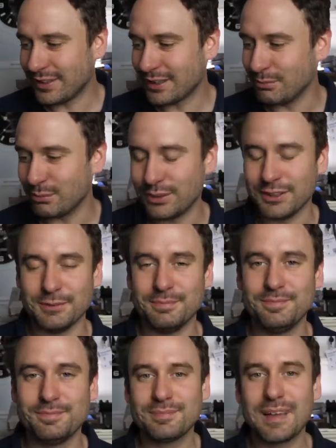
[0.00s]
Fucking brilliant.
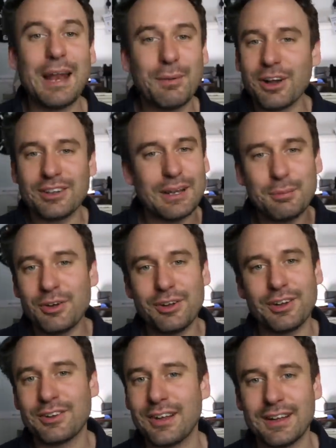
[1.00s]
Anyway, guys, let me know what
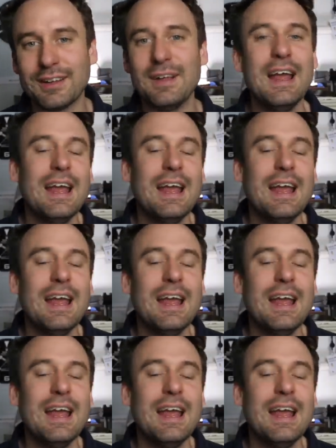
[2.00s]
you guys think.